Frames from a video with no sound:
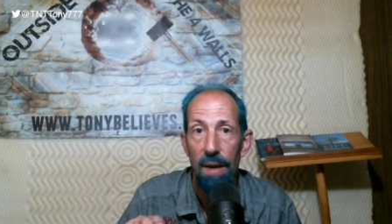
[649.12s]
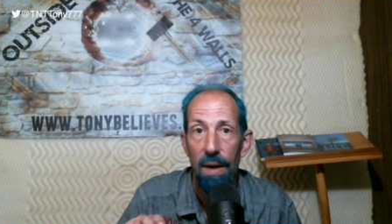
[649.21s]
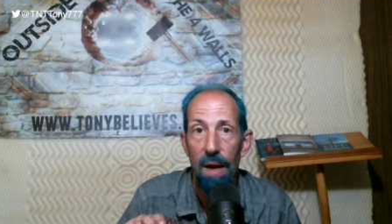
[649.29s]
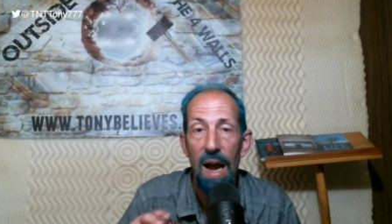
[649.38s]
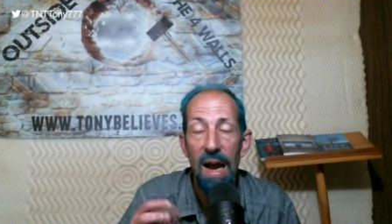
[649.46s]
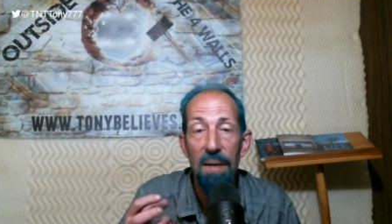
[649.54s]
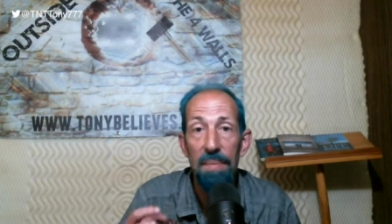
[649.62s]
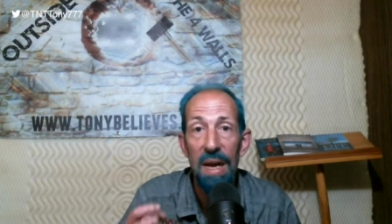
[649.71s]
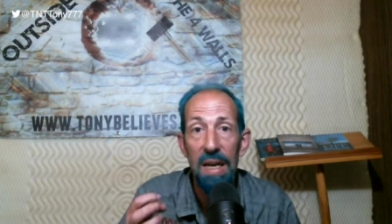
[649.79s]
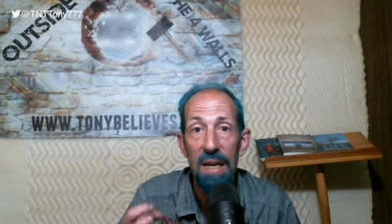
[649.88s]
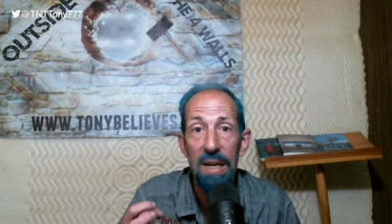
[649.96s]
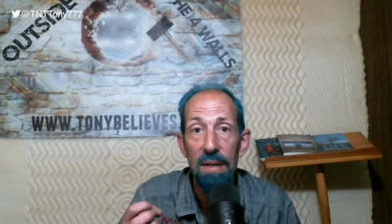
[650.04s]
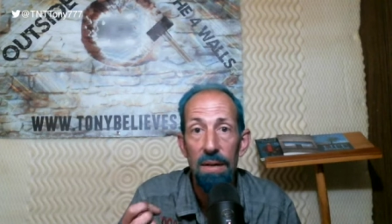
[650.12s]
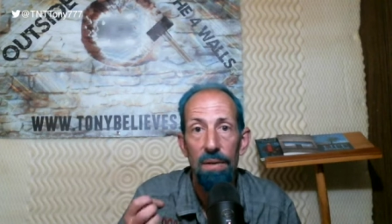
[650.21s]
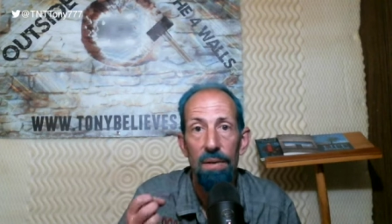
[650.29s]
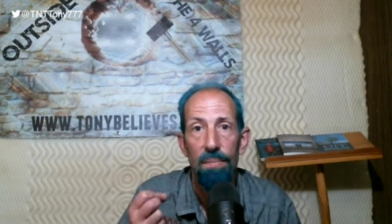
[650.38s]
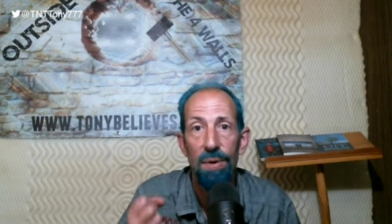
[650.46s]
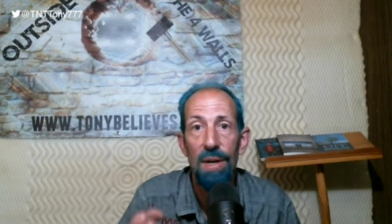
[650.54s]
How many
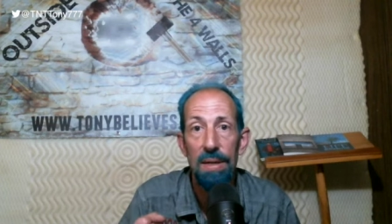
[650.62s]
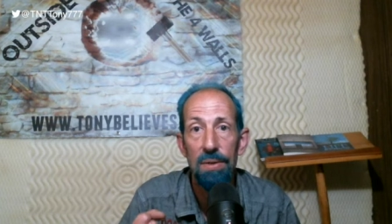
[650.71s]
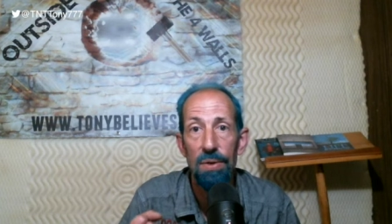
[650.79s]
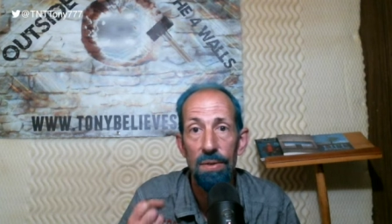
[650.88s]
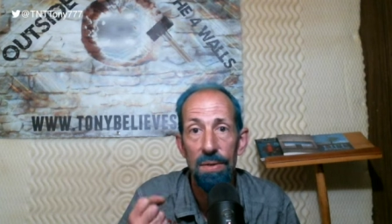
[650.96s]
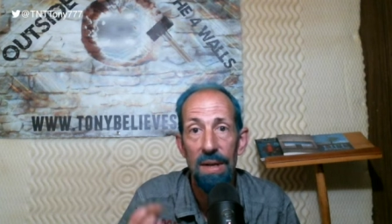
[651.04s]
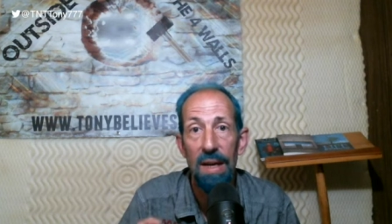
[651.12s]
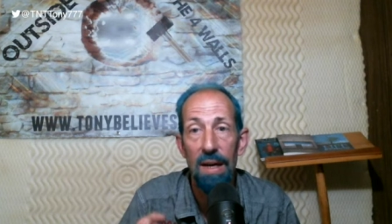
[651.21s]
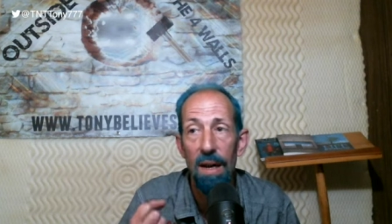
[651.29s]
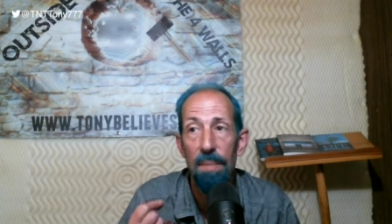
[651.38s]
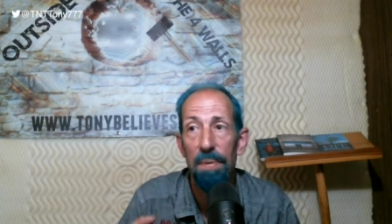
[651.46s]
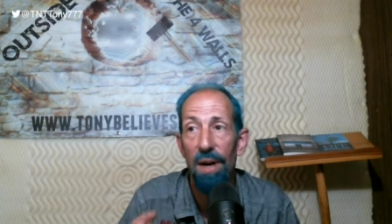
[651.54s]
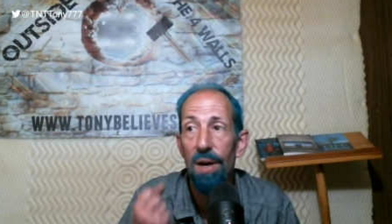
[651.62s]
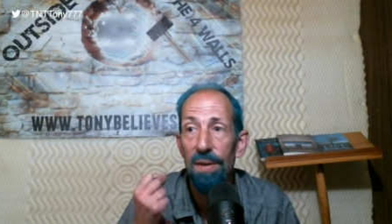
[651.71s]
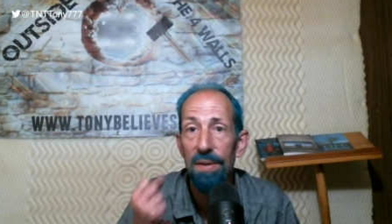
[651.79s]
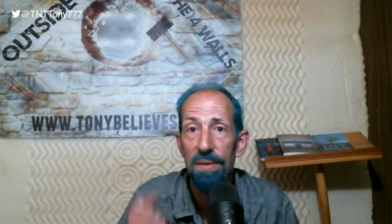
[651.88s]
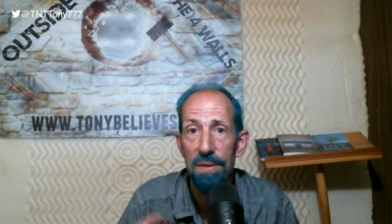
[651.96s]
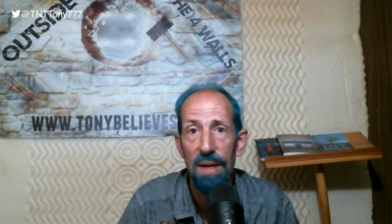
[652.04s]
preachers get up on a
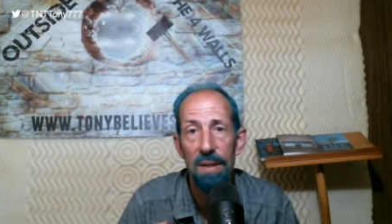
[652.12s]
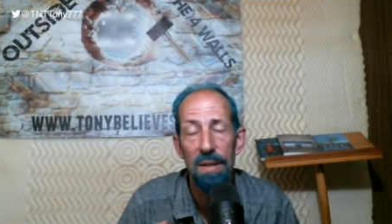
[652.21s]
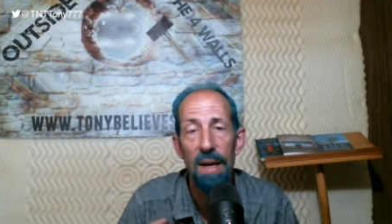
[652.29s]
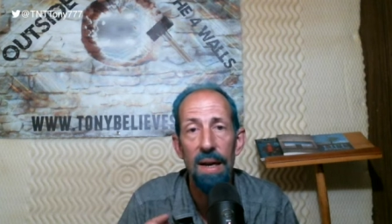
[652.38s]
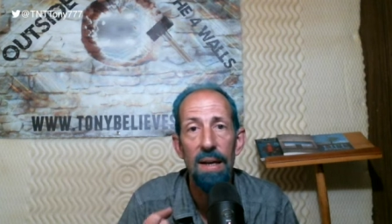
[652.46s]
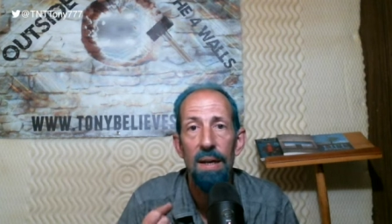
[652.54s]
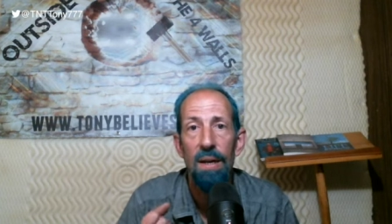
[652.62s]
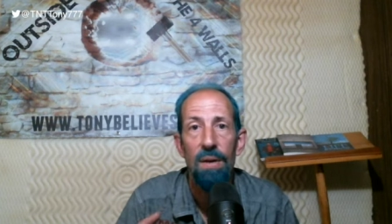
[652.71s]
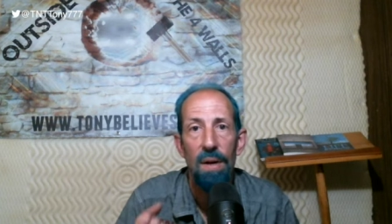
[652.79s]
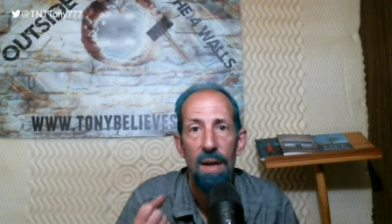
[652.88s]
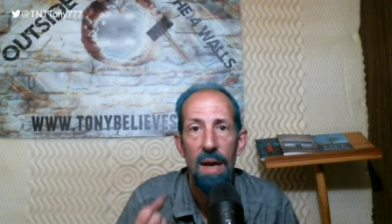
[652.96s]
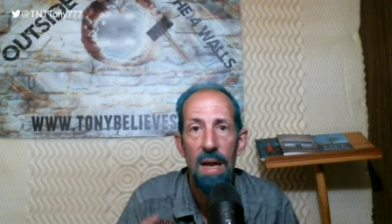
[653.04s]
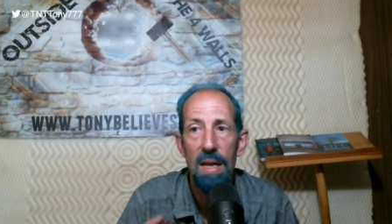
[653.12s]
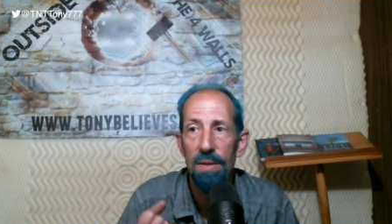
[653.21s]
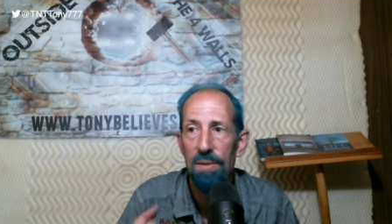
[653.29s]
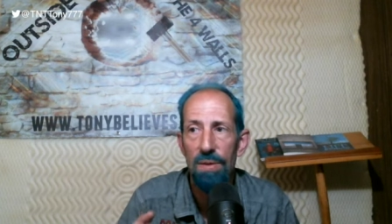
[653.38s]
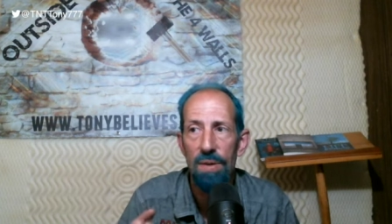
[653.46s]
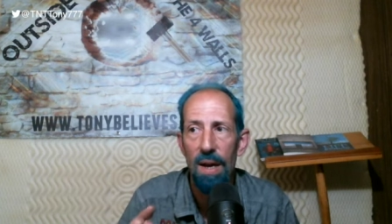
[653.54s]
Sunday and
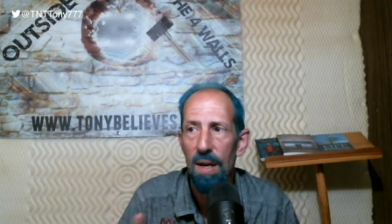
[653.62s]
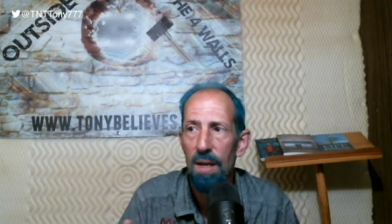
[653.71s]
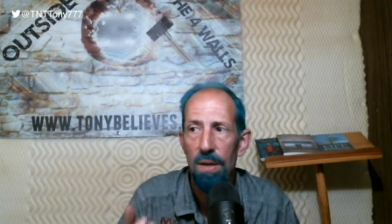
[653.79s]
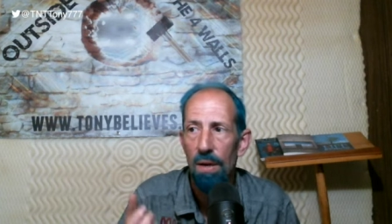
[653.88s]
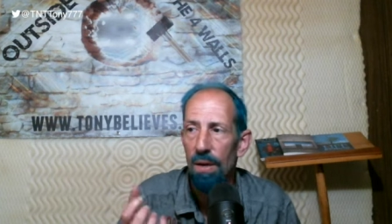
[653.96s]
say,